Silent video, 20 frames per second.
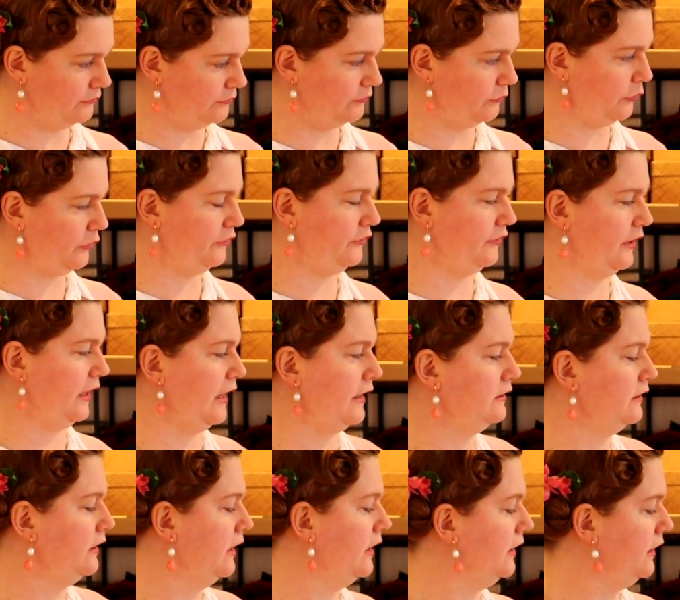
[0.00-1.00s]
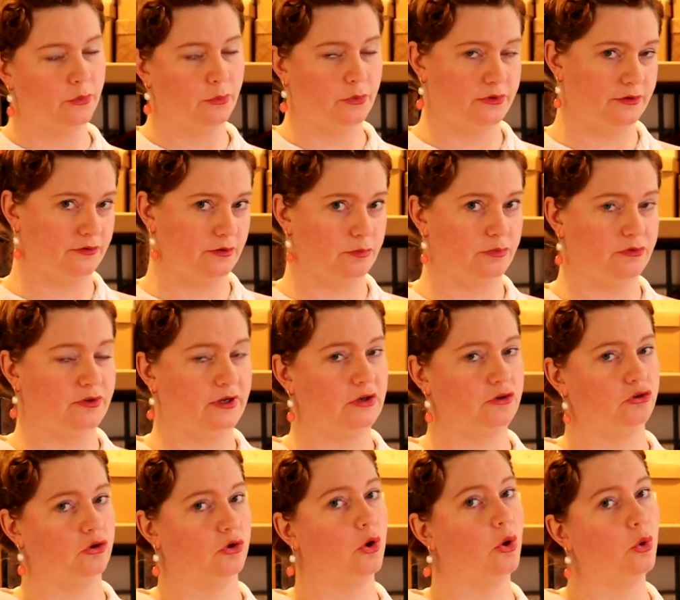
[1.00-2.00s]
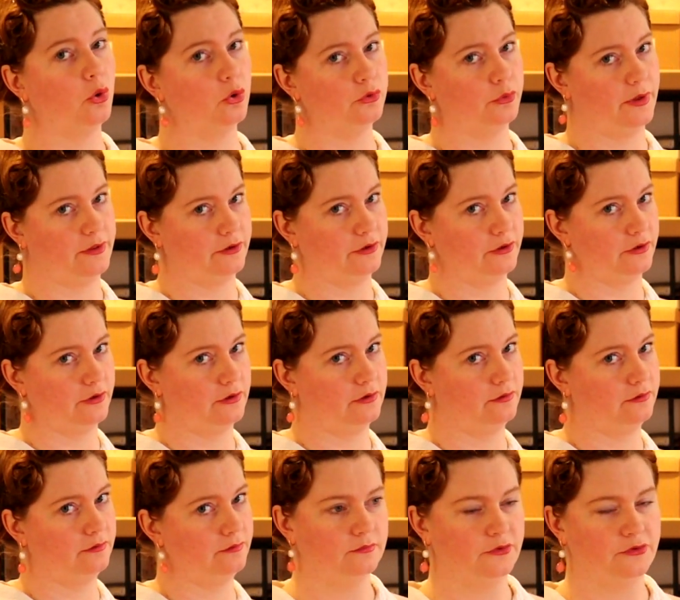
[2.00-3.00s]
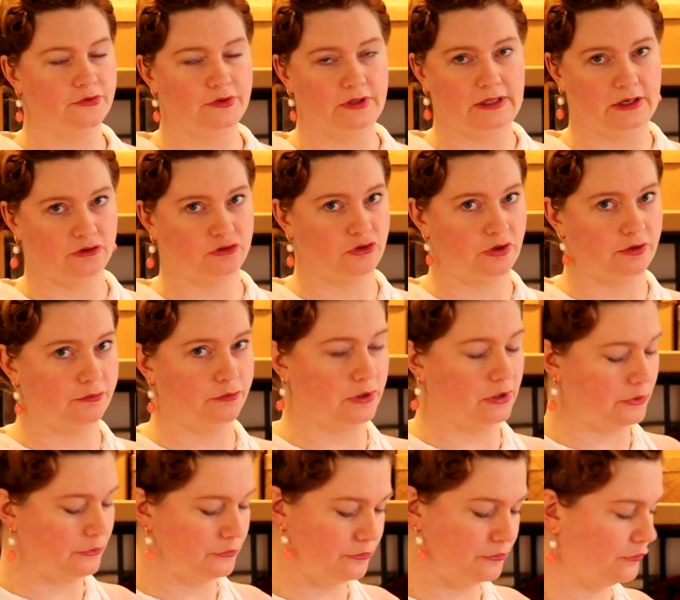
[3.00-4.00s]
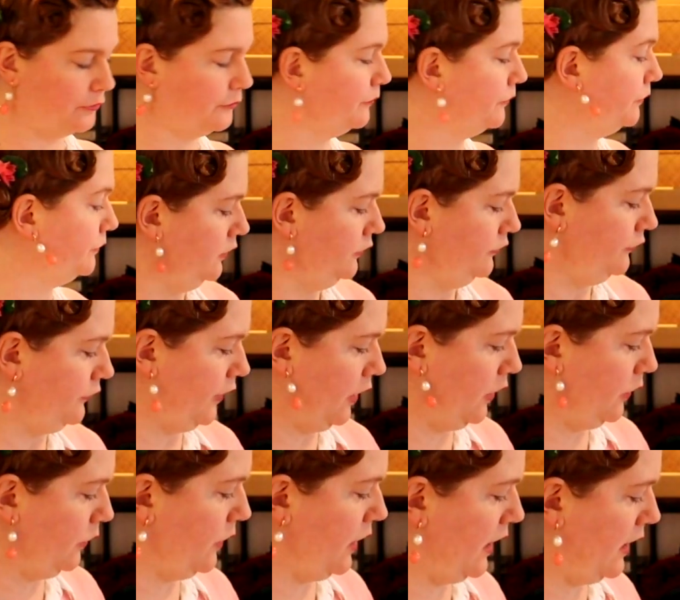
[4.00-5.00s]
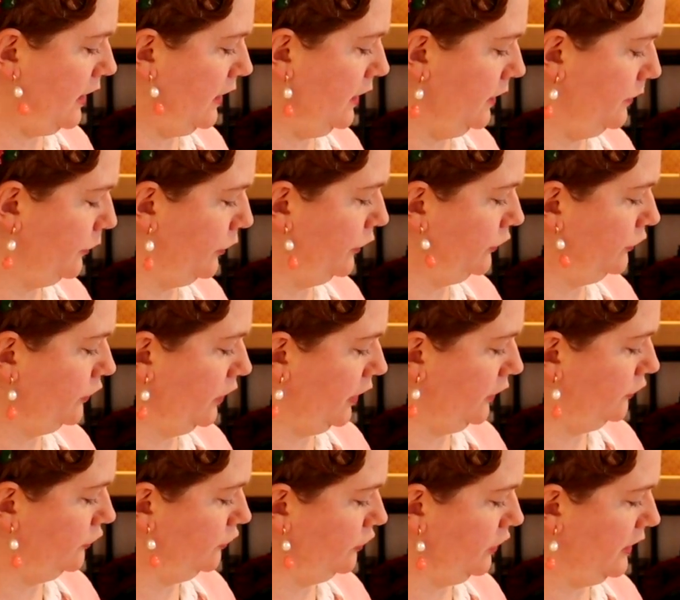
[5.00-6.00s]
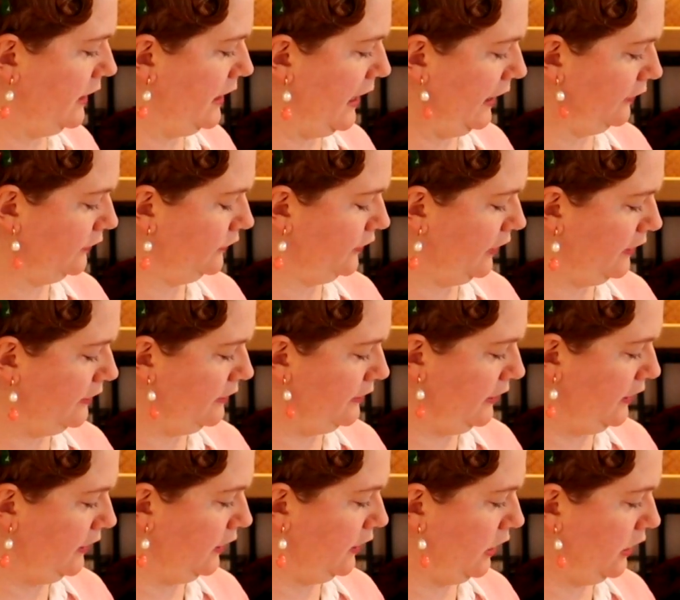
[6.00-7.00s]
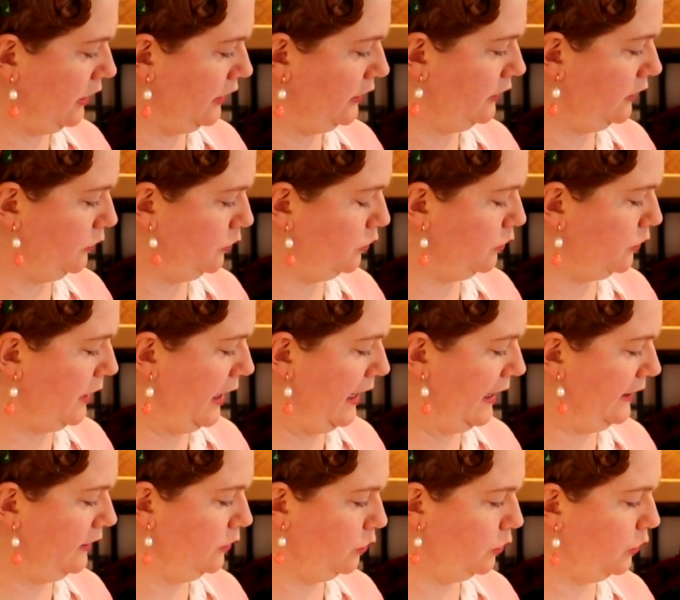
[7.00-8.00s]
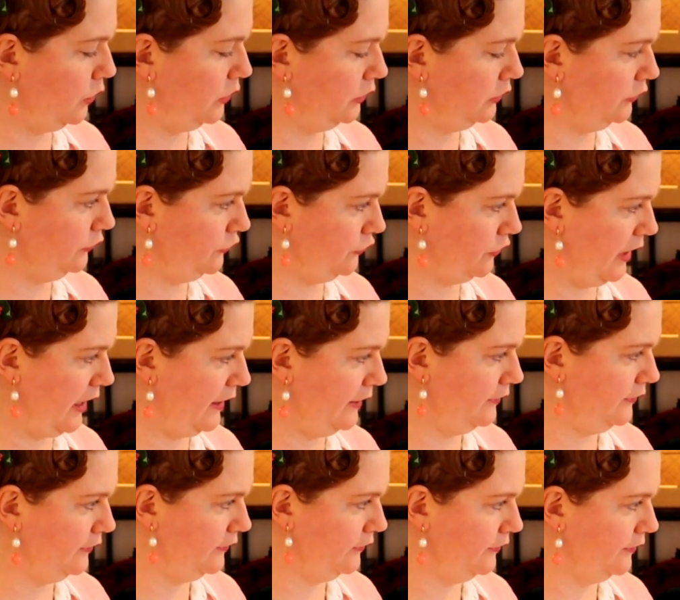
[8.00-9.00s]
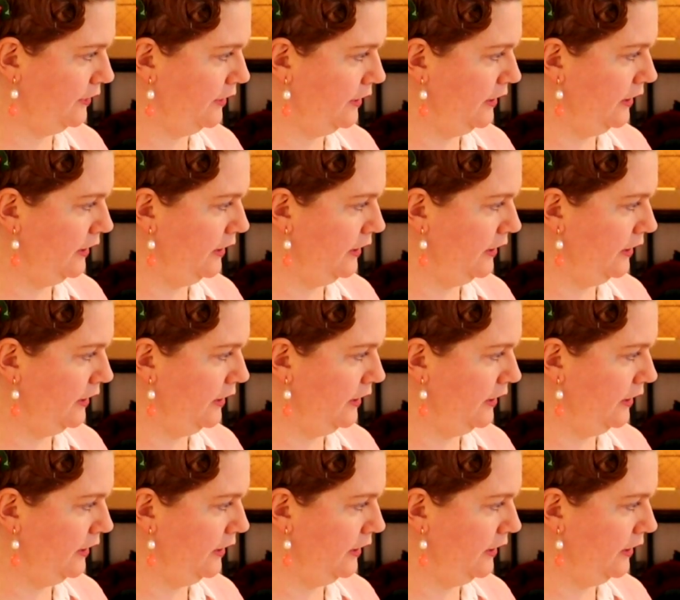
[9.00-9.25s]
once again, with a substantial cold weather selection of clothes. So I am going to concentrate next, I think, on the red wool dress